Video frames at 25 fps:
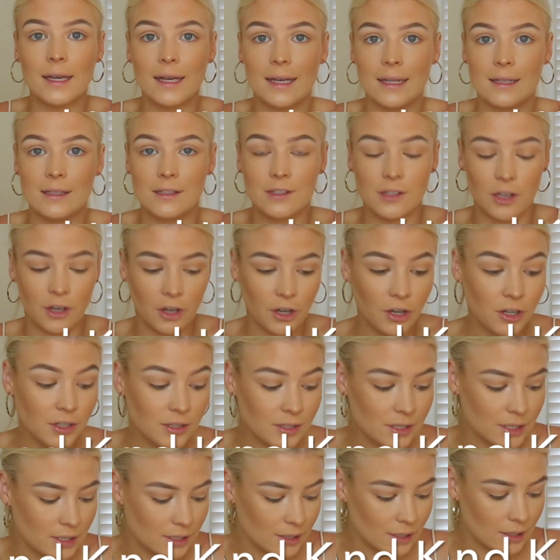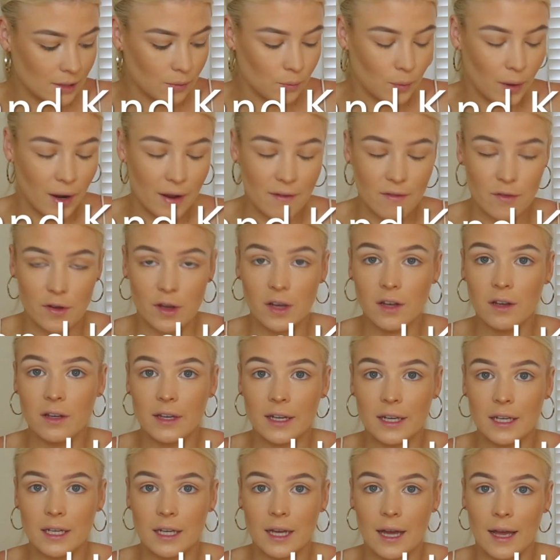insert wherever
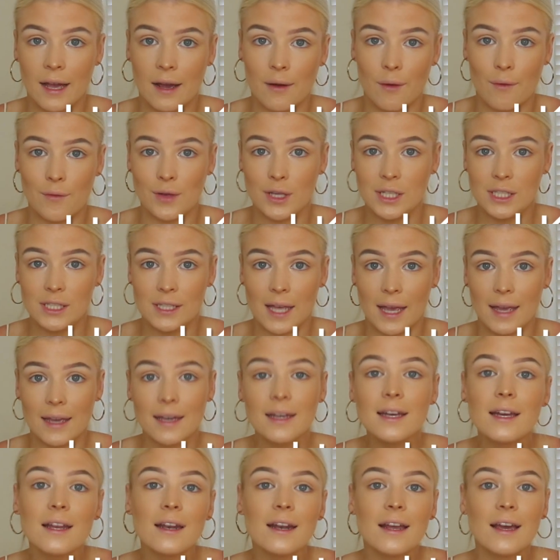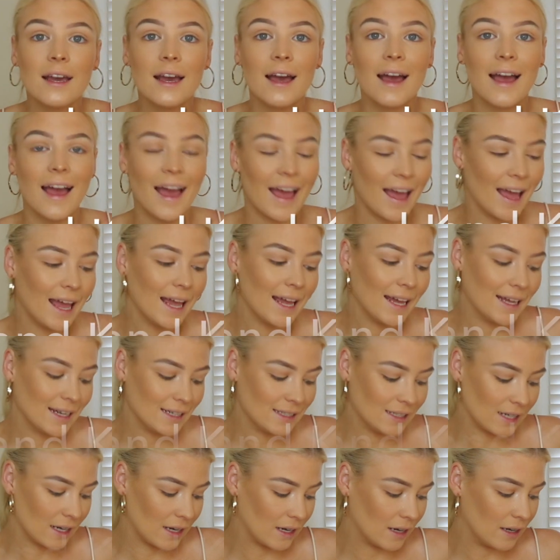however you say it
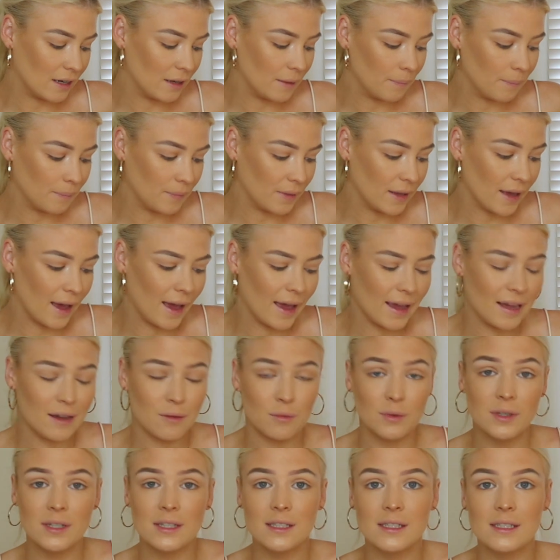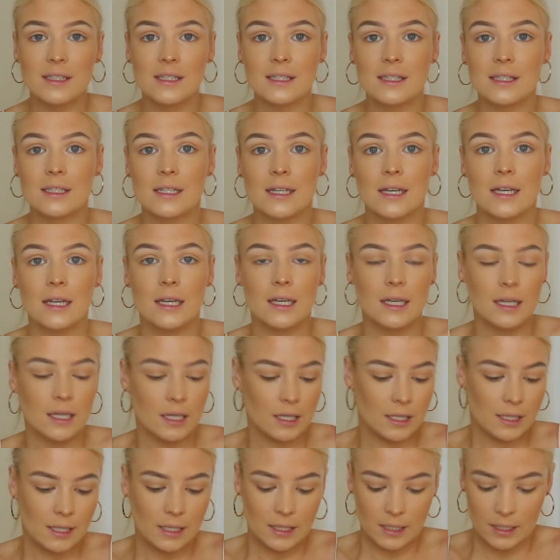and um, yeah it was
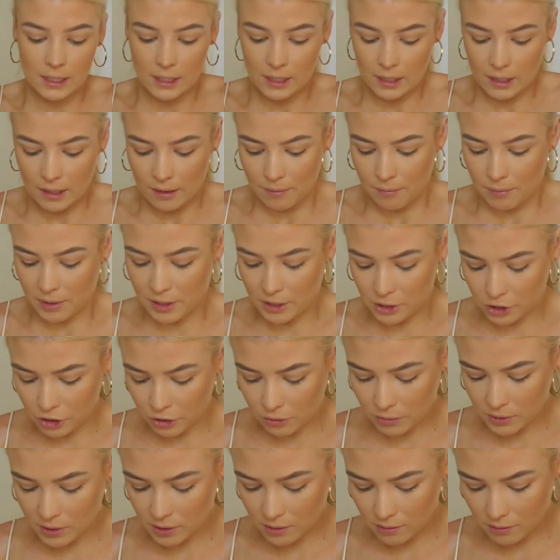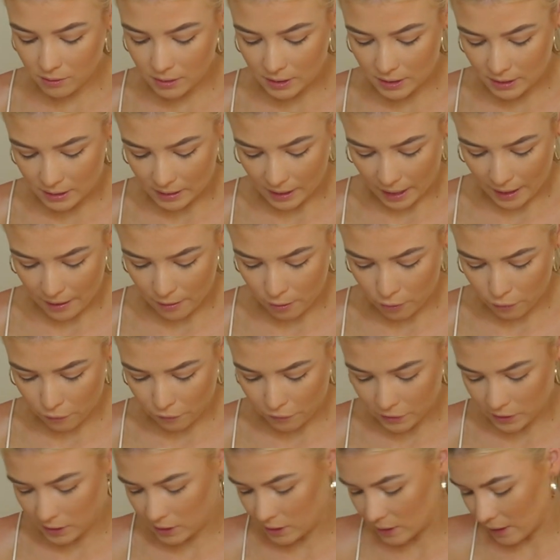pretty sure it was sale
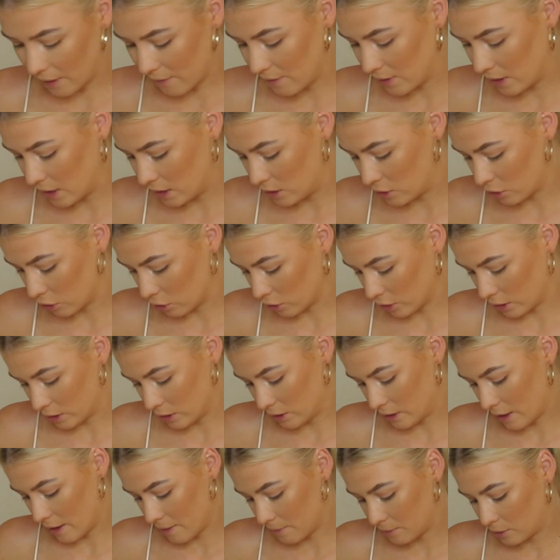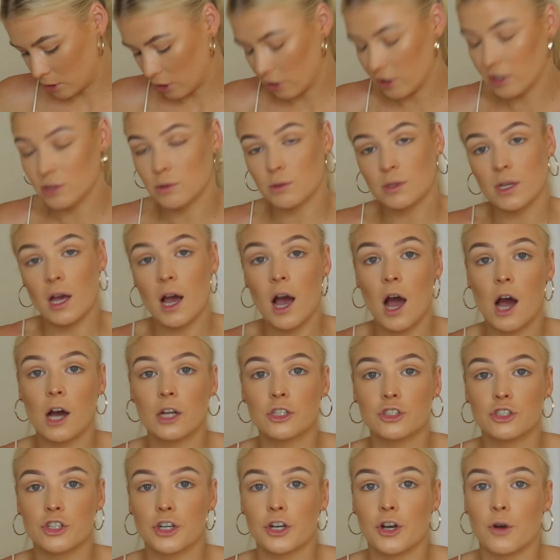for $70. Yep, so this was
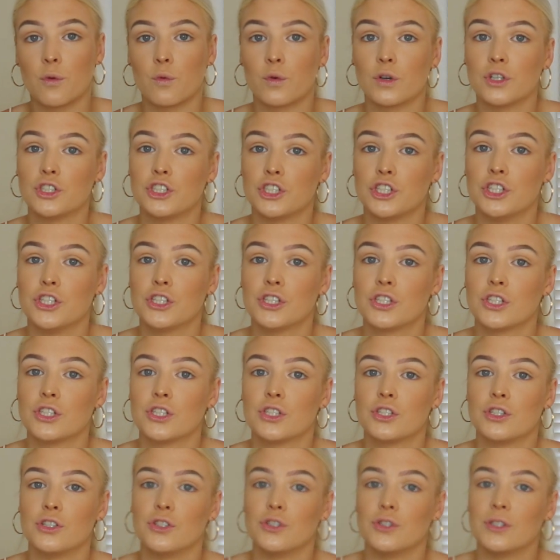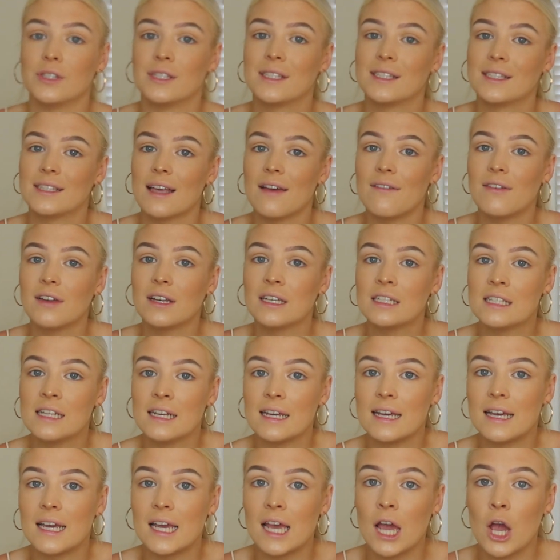100 reduced to
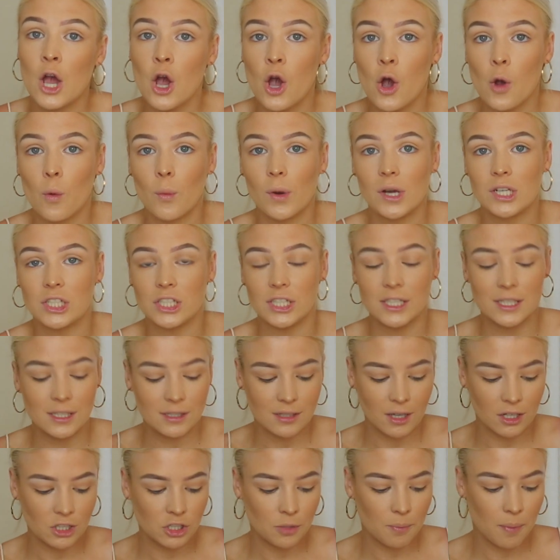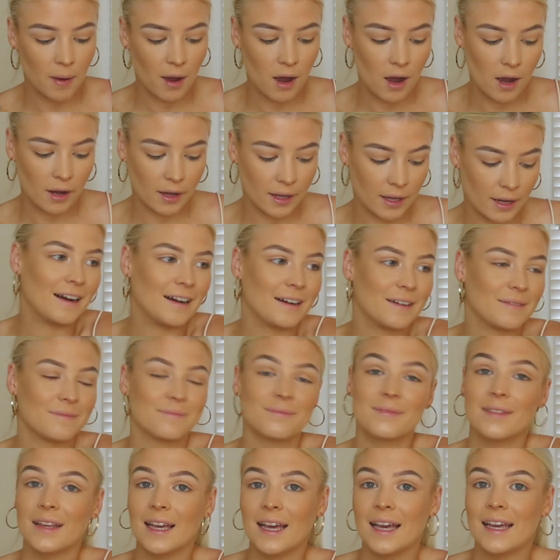70 which is such a bargain.
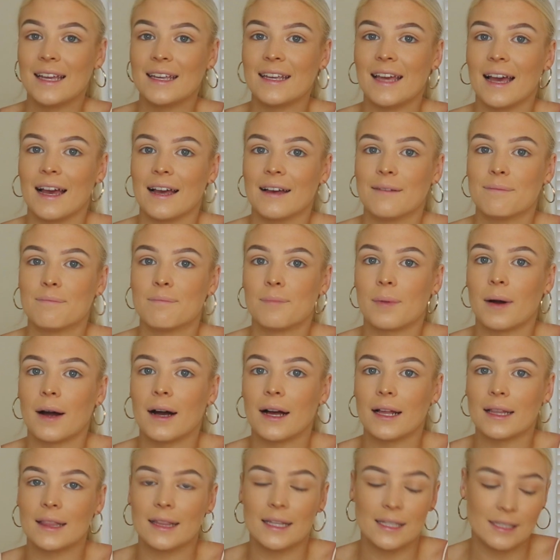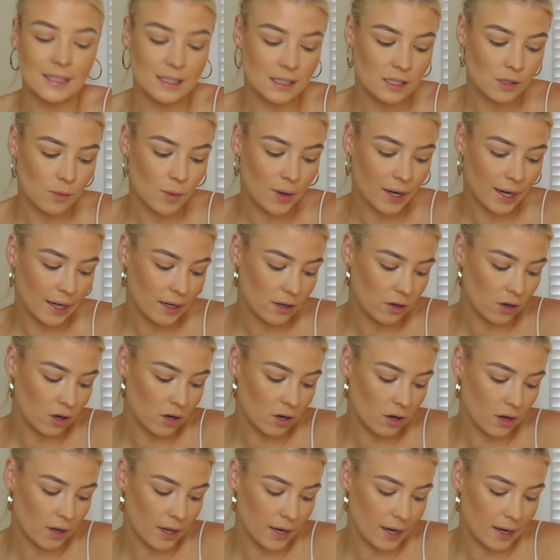Um, yeah, but this is the one I
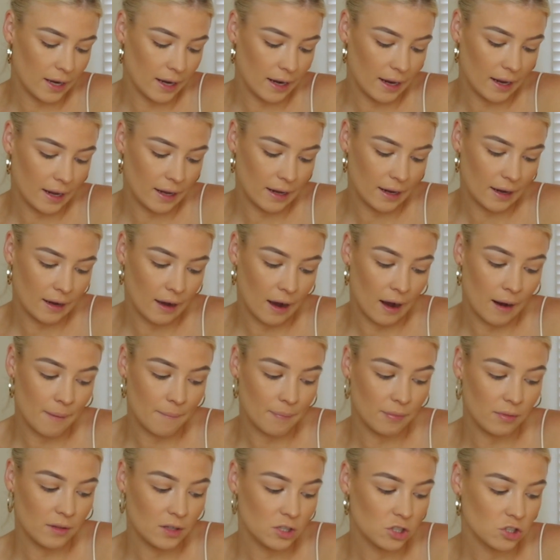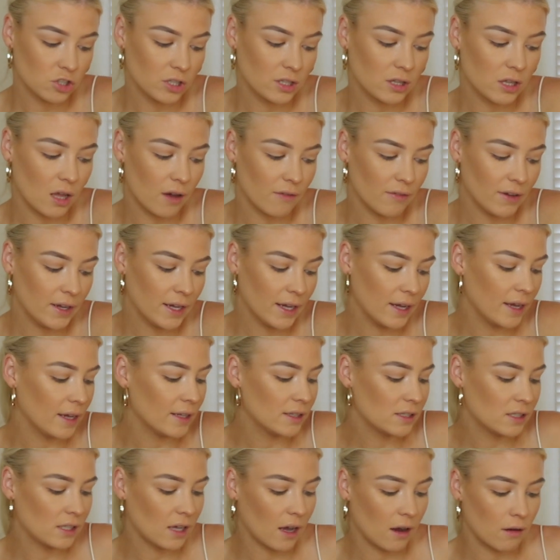got and I literally love it.
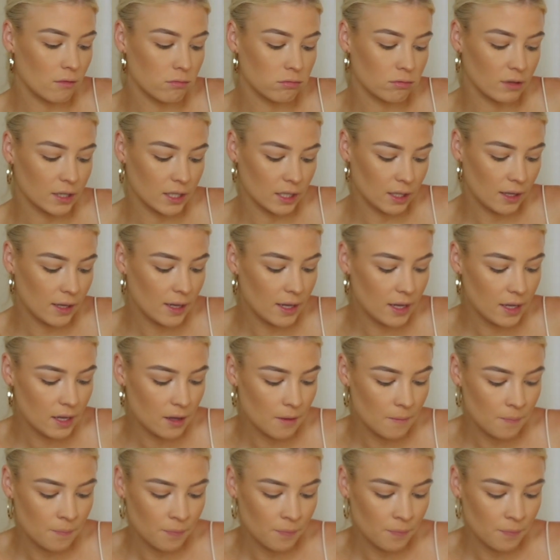It's a really